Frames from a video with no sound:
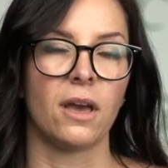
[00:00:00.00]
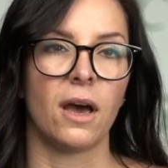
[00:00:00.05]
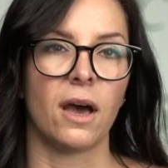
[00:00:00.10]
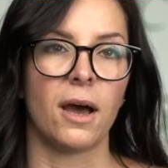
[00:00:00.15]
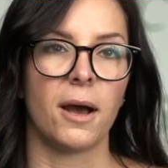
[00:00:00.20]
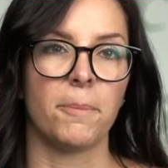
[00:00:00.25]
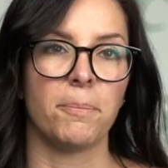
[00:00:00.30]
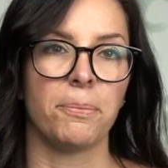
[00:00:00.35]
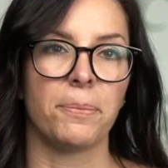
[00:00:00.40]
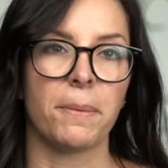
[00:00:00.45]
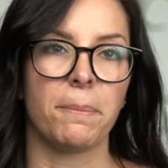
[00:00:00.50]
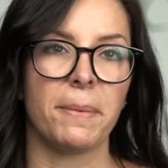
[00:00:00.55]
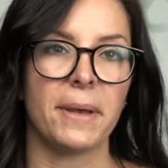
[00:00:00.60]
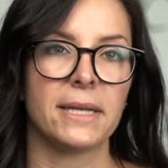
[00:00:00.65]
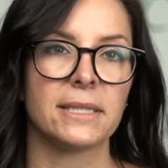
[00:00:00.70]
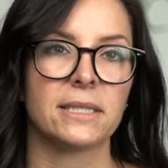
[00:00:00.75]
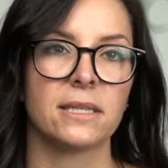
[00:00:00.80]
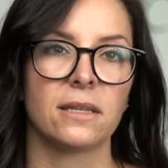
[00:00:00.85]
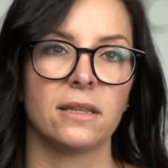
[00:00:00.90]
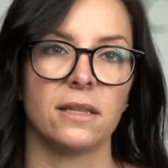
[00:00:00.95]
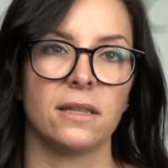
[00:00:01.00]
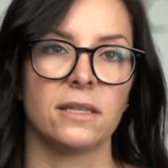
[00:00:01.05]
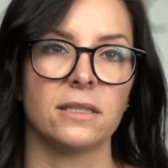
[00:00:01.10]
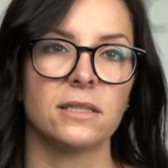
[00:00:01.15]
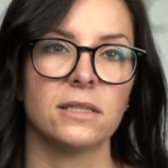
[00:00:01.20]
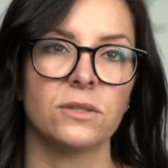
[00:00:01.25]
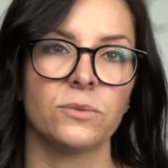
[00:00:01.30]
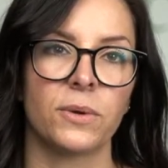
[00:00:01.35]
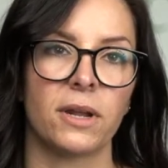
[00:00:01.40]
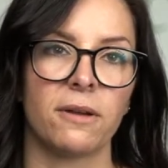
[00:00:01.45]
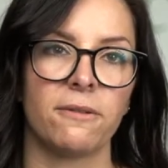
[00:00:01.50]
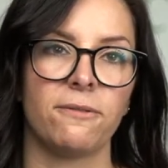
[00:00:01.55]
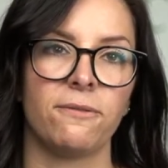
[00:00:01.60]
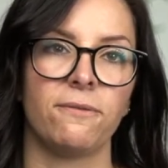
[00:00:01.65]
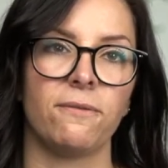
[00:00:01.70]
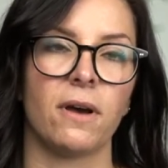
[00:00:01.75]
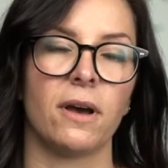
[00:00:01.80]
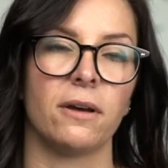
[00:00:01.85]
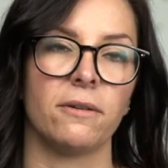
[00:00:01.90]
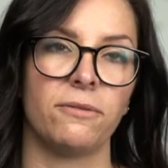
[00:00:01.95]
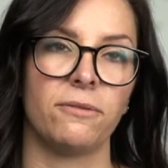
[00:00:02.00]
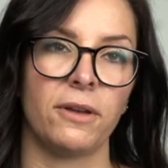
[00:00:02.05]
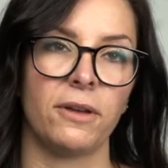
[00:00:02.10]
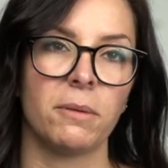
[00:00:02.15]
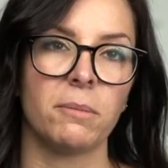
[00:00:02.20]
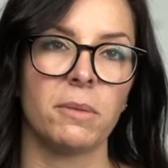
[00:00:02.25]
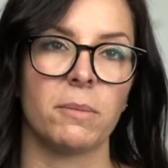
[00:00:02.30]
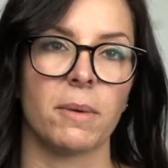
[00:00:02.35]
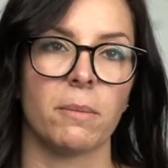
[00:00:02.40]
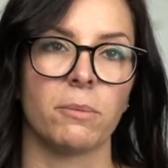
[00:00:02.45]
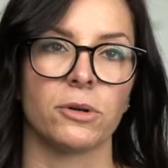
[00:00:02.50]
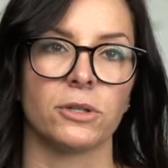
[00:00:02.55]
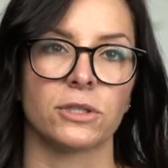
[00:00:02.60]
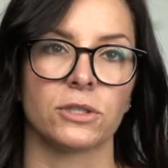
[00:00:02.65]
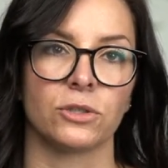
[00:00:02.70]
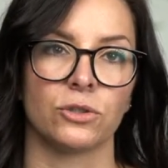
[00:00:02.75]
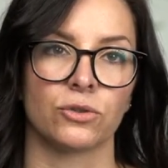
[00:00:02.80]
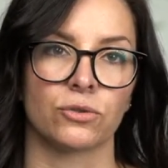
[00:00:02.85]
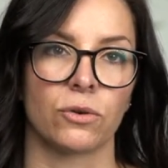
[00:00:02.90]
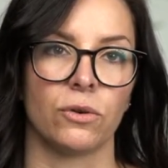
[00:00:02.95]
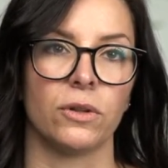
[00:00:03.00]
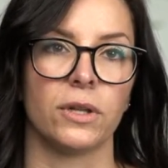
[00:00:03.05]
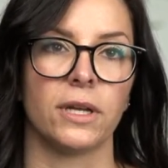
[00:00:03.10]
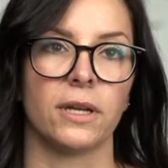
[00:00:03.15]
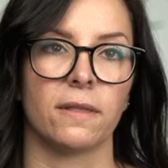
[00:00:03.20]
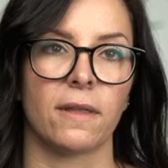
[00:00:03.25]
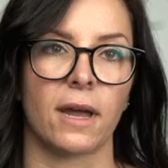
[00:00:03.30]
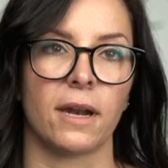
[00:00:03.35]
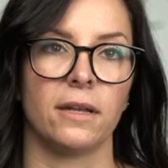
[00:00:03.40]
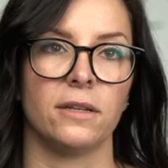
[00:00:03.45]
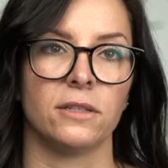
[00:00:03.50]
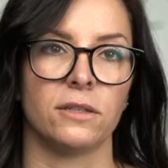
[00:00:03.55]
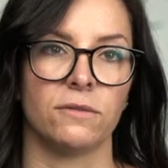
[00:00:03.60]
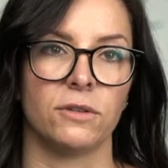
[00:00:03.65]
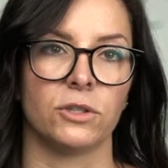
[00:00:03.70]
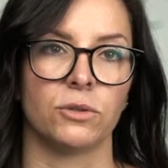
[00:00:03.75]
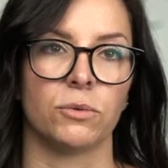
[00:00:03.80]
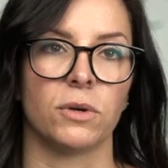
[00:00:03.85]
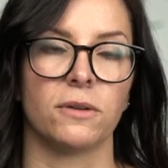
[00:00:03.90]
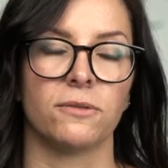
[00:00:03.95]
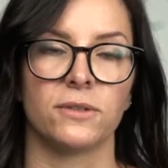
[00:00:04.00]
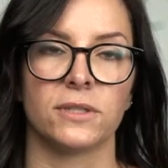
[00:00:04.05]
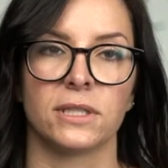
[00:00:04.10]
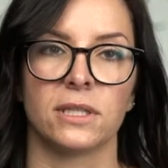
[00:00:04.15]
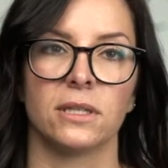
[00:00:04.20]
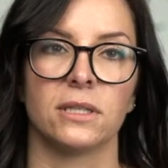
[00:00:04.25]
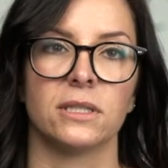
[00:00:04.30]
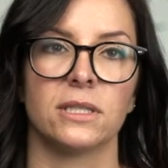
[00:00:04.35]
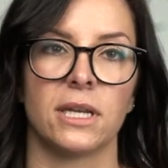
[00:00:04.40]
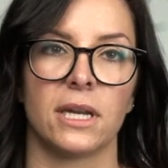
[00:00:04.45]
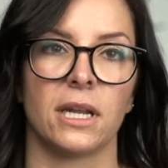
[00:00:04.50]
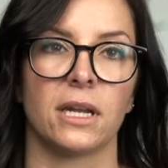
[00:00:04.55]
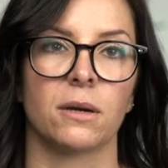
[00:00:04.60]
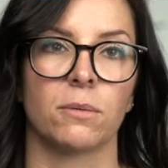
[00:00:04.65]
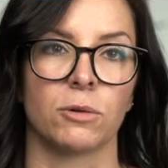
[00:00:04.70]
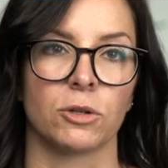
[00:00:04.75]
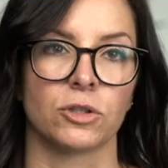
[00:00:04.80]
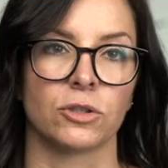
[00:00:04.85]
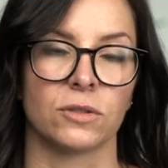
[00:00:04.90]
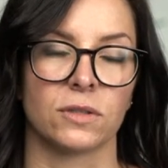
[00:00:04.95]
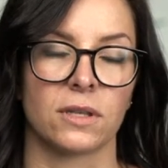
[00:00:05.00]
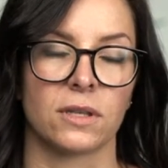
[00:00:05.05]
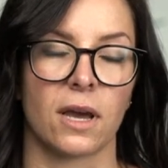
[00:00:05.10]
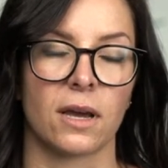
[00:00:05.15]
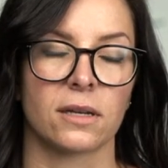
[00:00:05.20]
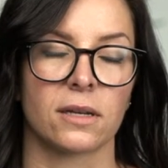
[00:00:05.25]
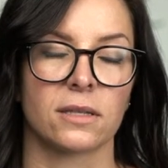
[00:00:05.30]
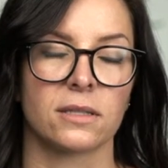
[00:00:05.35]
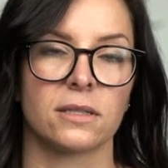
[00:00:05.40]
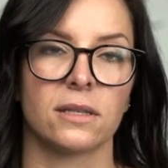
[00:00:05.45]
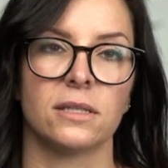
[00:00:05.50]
But basically, this is when a family member is controlling that individual and facilitating commercial sex.